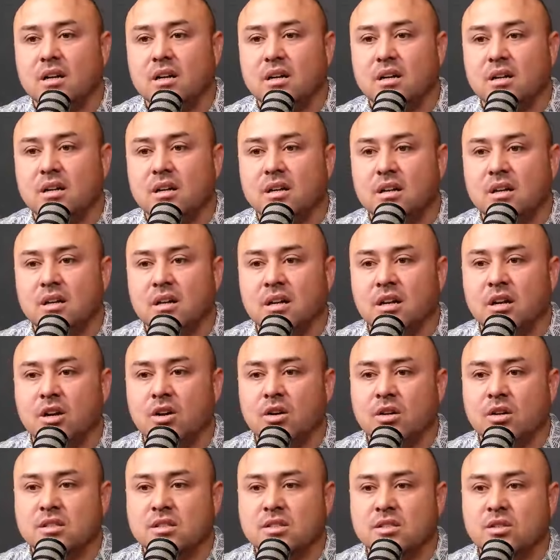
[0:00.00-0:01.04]
You know,
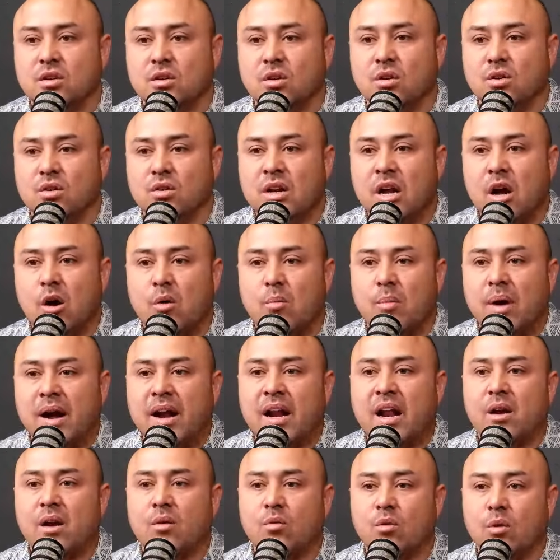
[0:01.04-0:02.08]
and so now might I
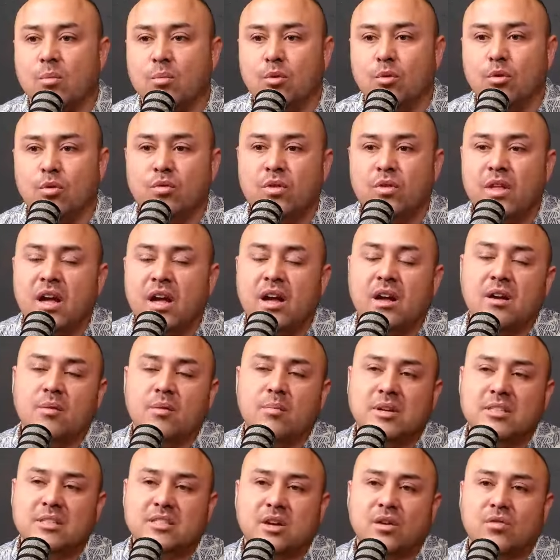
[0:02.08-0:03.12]
remove
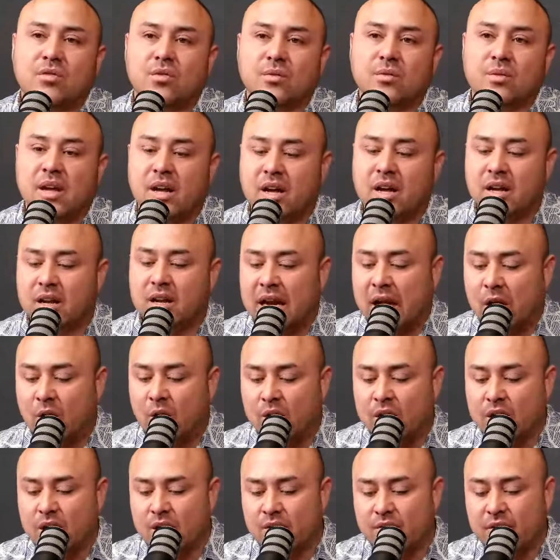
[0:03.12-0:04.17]
myself from that
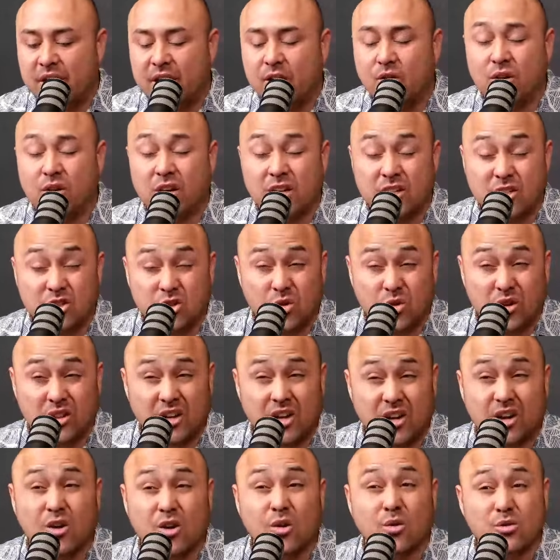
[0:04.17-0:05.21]
area if I don't enjoy the
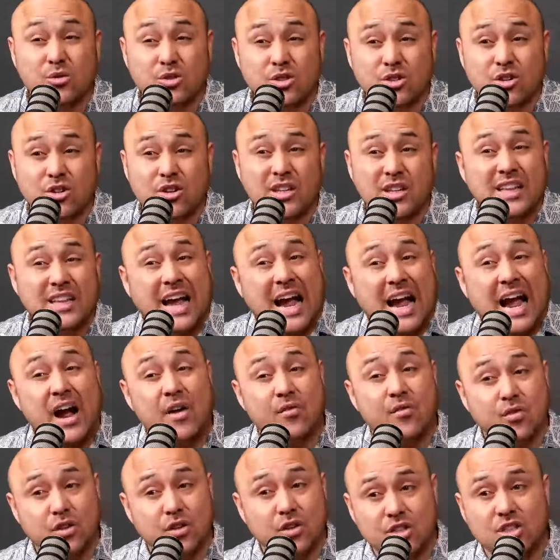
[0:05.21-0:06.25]
culture and the
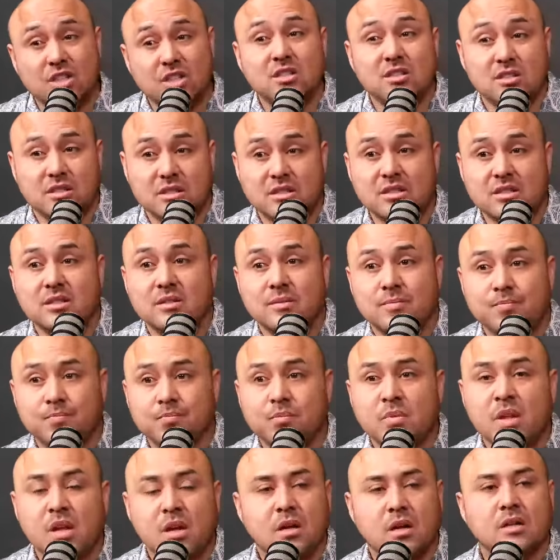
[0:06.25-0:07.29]
averages?
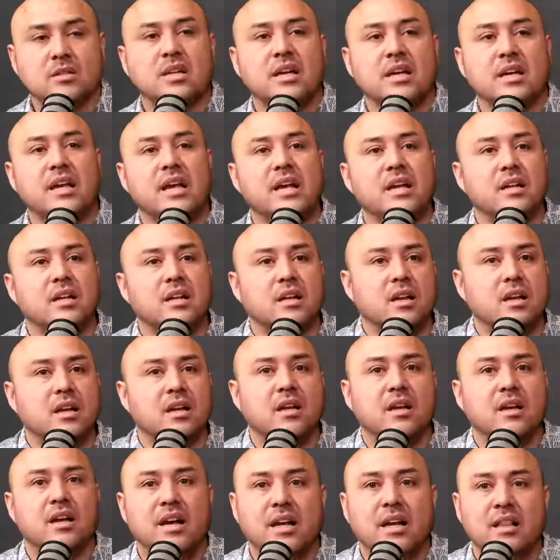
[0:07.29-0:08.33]
Because like in
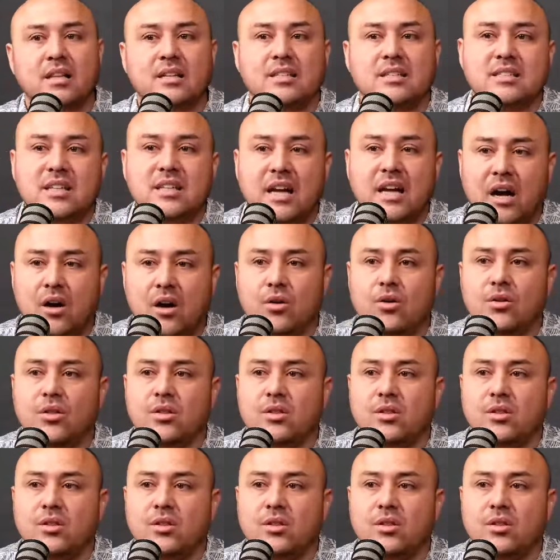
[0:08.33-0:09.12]
the South,